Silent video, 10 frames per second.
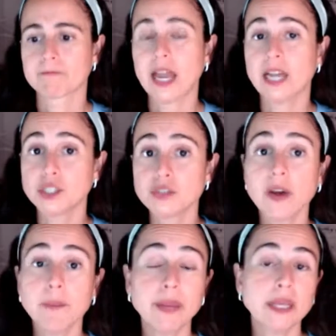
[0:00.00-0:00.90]
I do
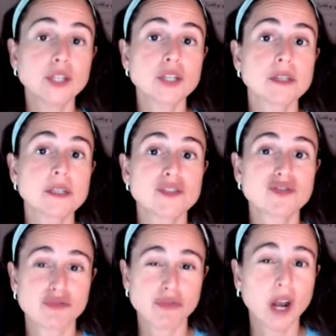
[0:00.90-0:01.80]
have patients
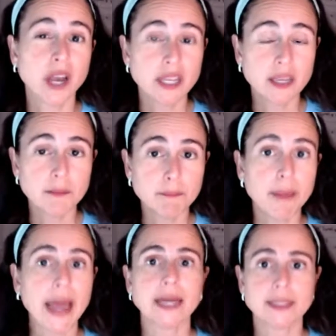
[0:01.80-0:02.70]
trying
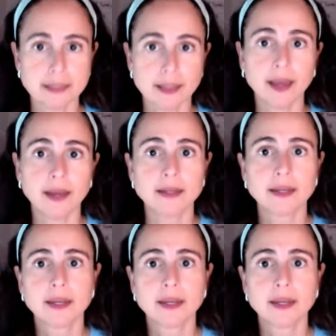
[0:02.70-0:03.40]
past that.